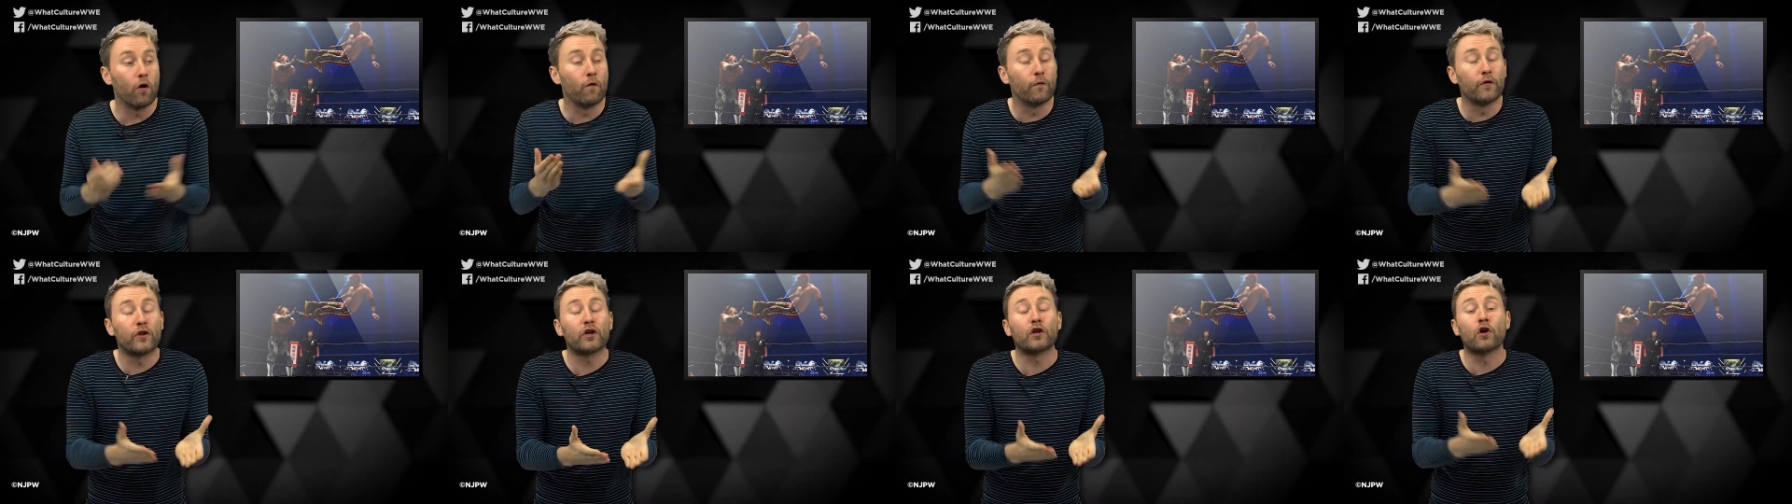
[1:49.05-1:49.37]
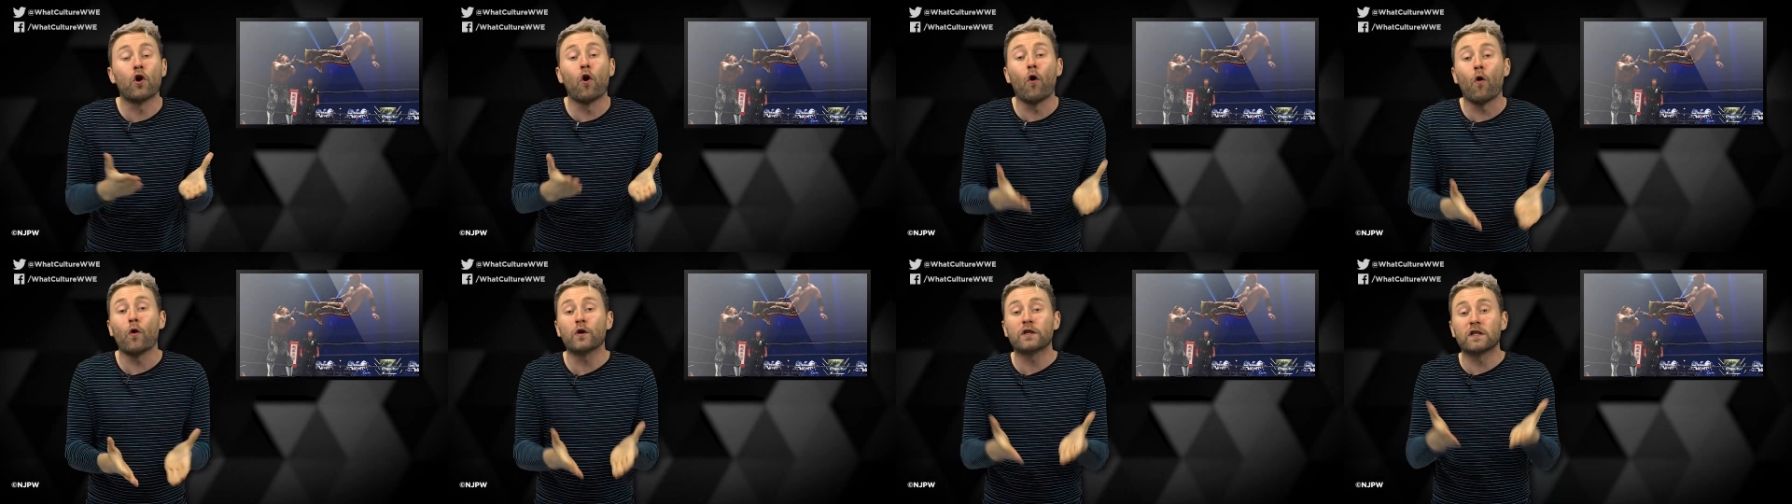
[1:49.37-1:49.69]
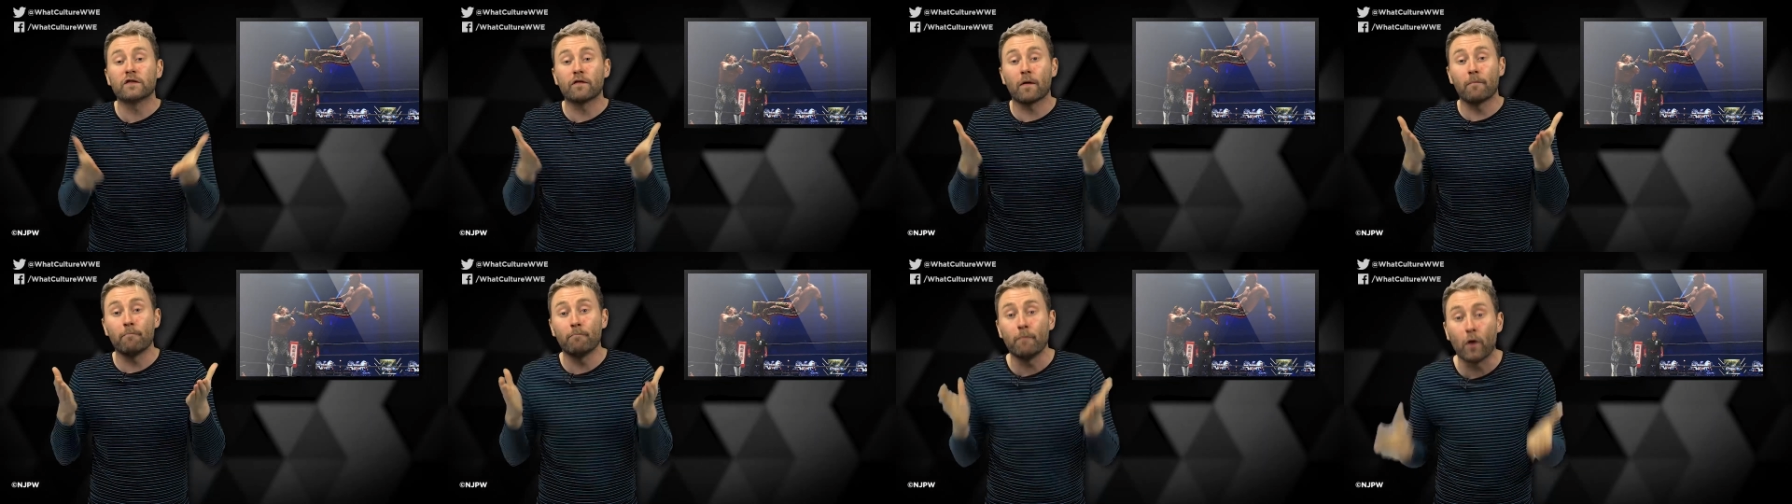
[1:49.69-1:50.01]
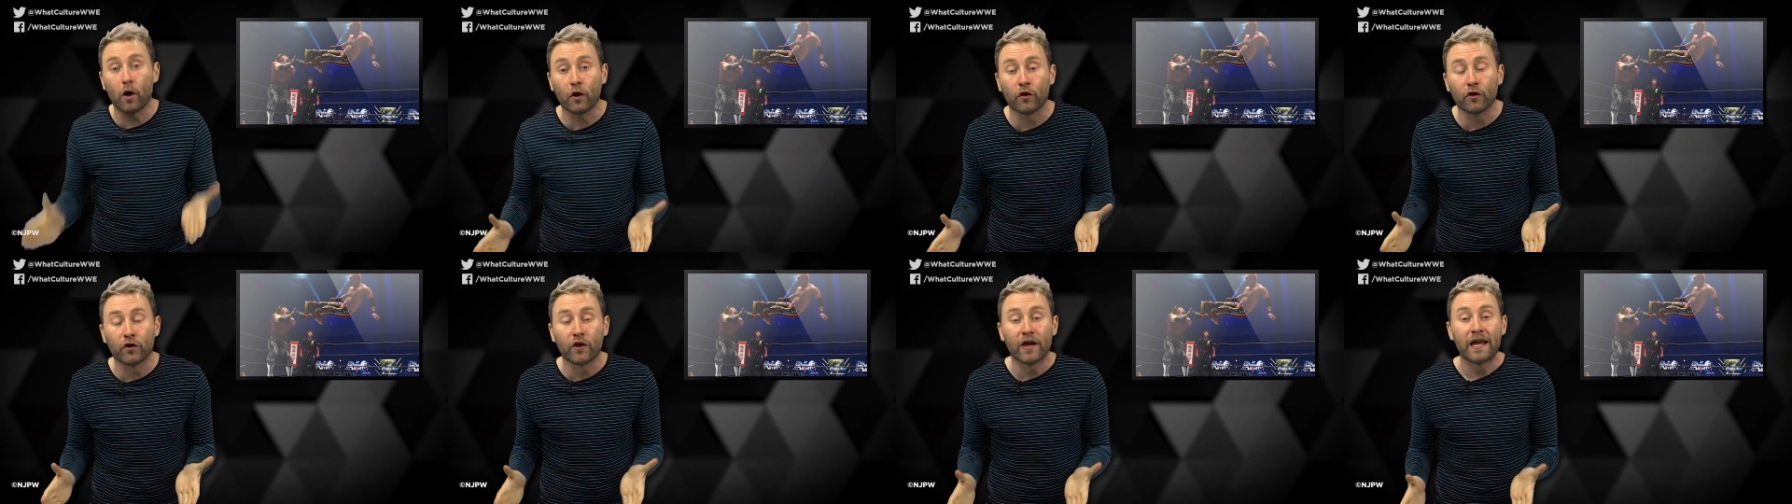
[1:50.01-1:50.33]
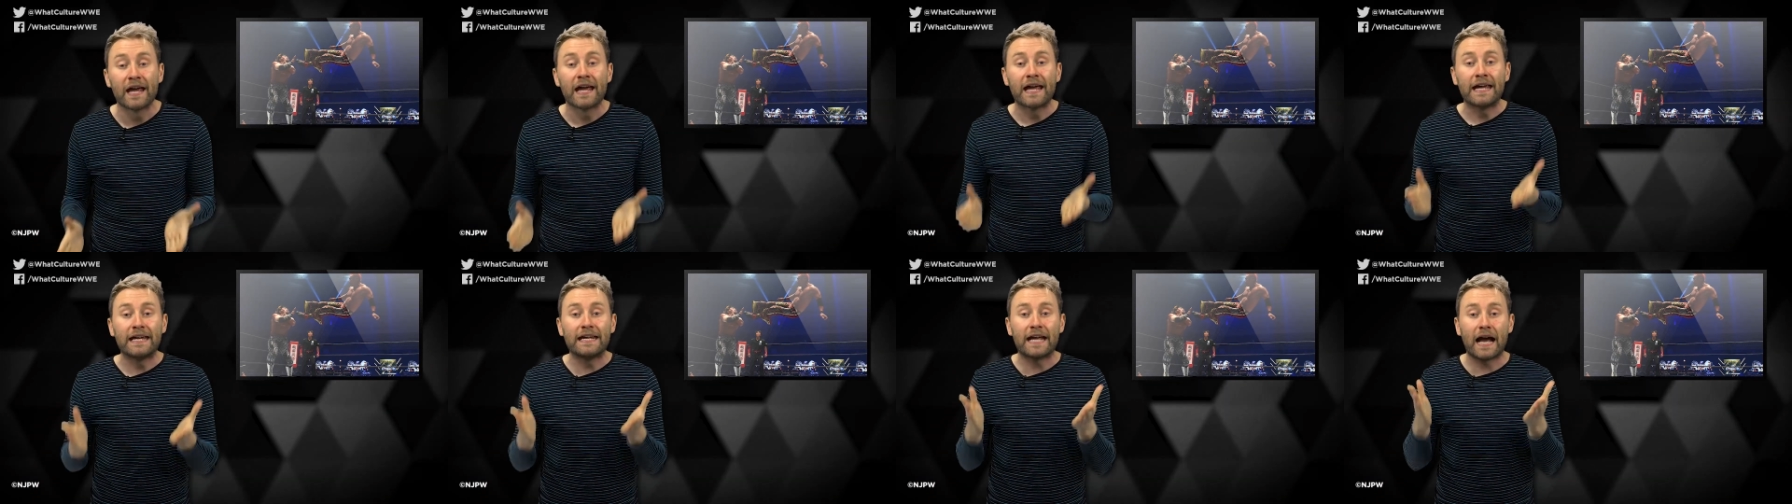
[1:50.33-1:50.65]
Over the course of a month,
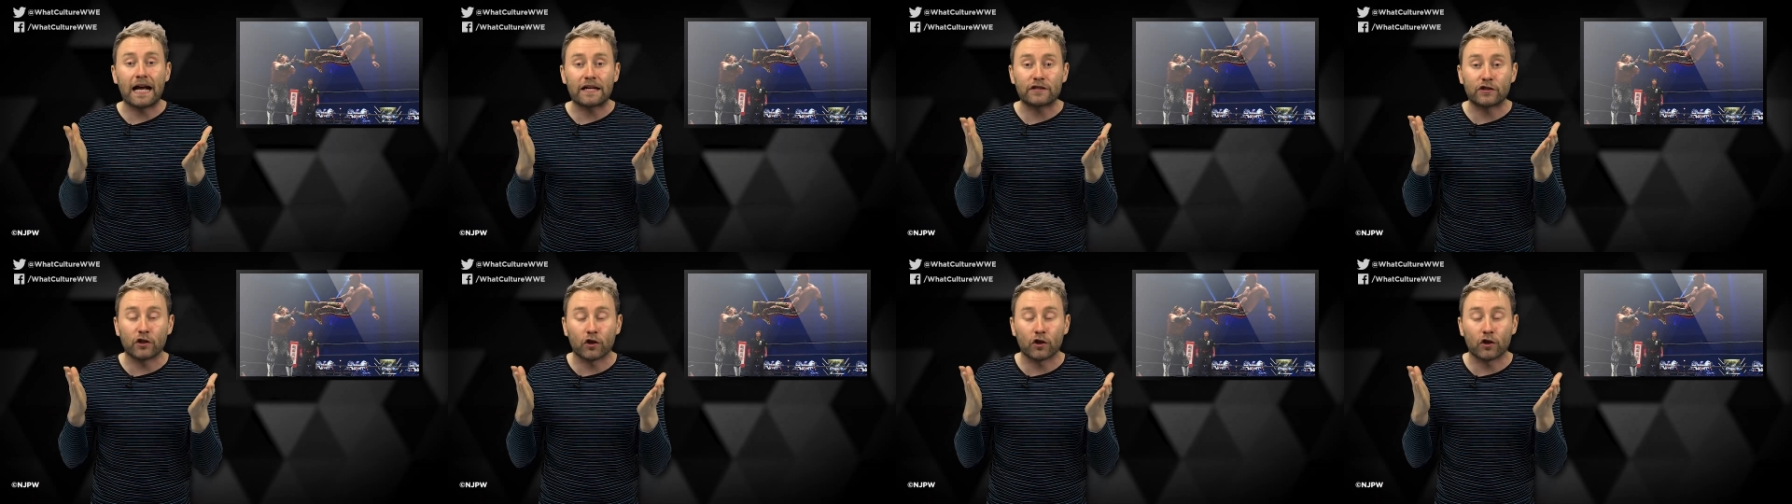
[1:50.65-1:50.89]
he has